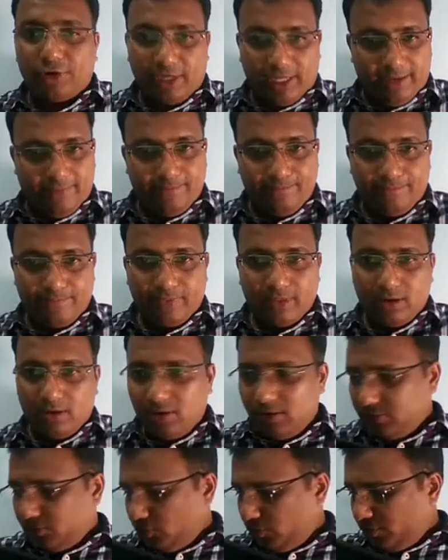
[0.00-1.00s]

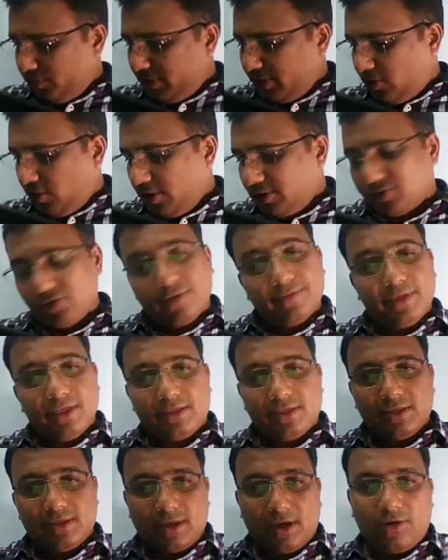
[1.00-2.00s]
H640.
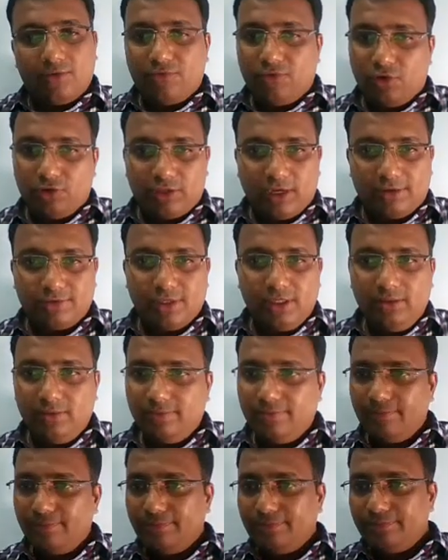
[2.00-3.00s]
So the cost of this is
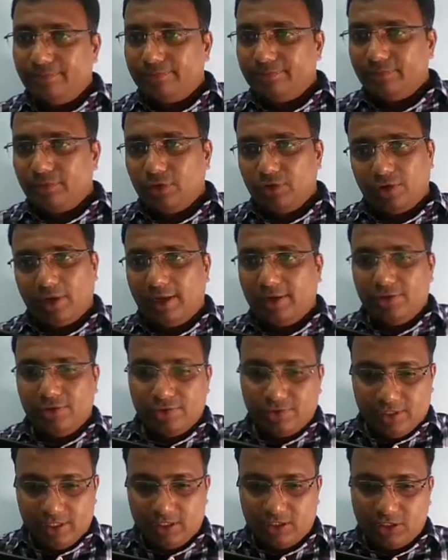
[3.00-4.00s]
around 4,000.
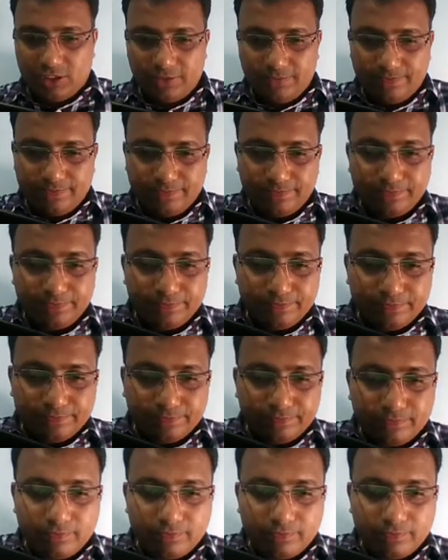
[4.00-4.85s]
You can use it.